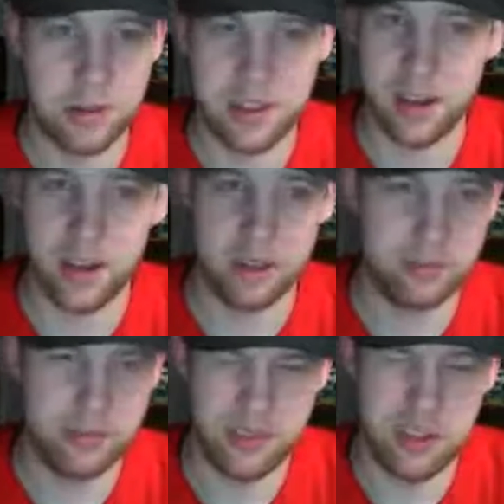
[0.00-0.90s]
is
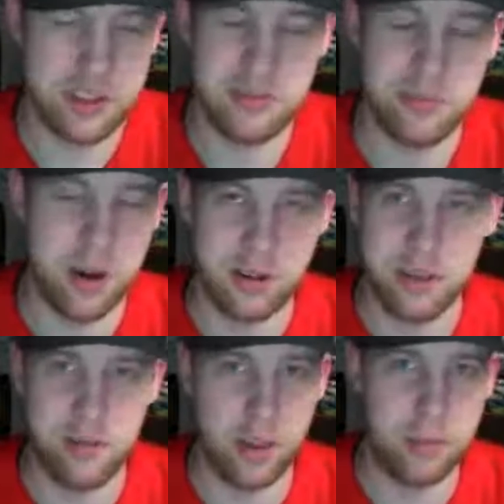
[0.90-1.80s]
they're a smart
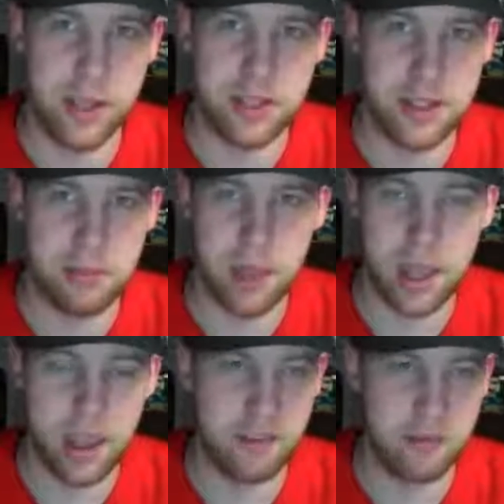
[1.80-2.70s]
development team. They
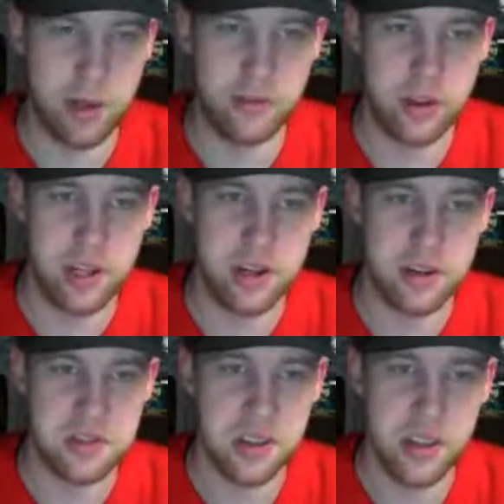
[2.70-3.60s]
have been for
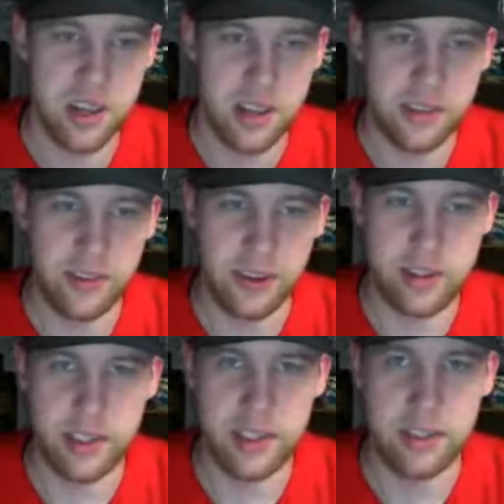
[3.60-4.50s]
years. They're
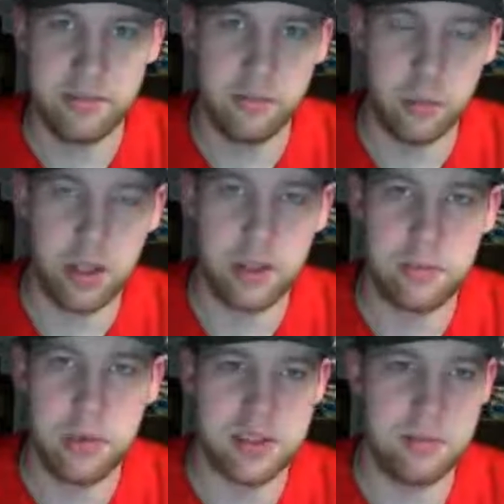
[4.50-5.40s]
going to
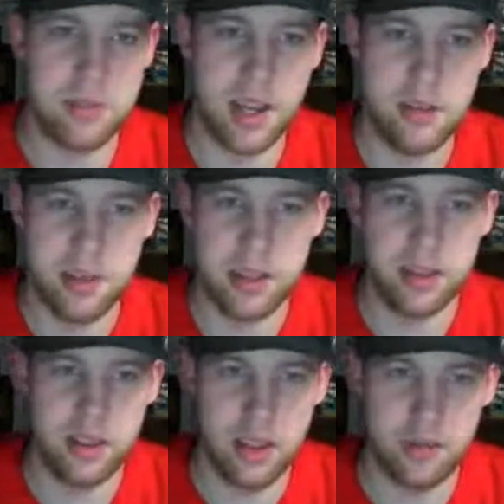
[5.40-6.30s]
really put some time
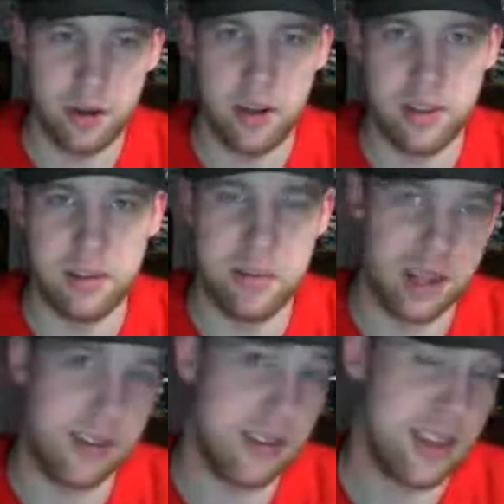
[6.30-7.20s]
and effort into
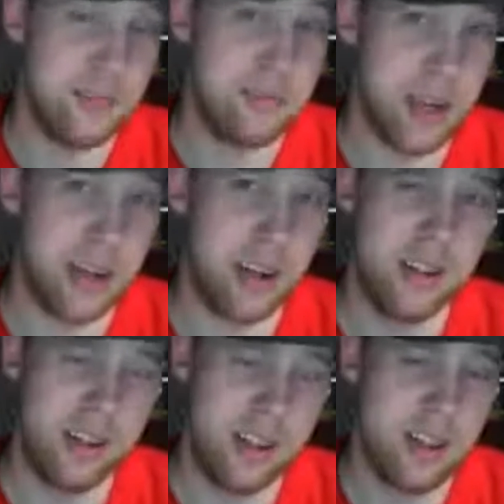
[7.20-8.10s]
making this game
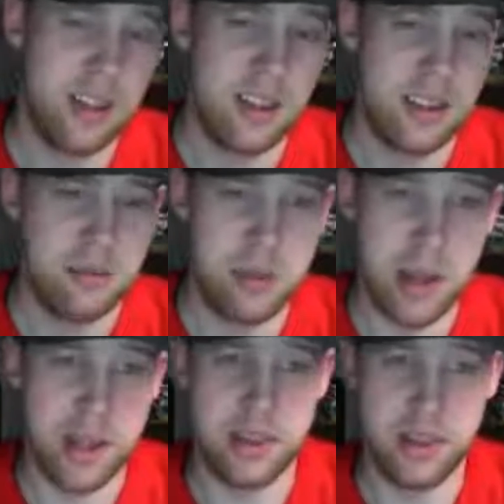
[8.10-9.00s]
better.
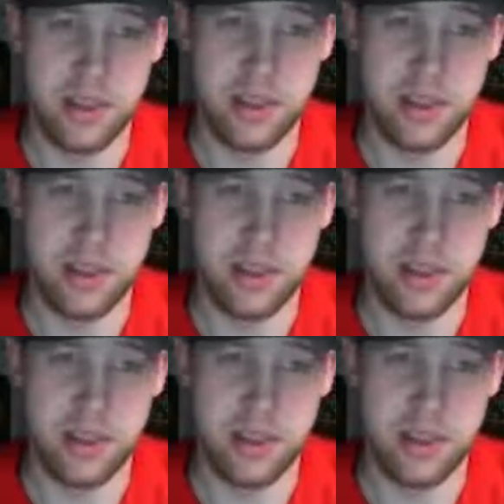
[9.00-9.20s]
But